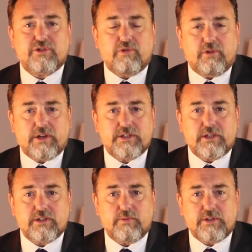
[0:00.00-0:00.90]
strongest
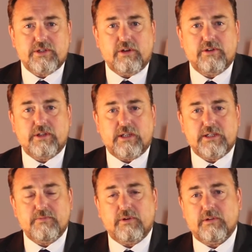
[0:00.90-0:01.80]
since we started
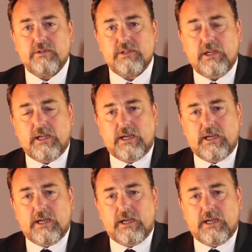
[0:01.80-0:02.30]
these models,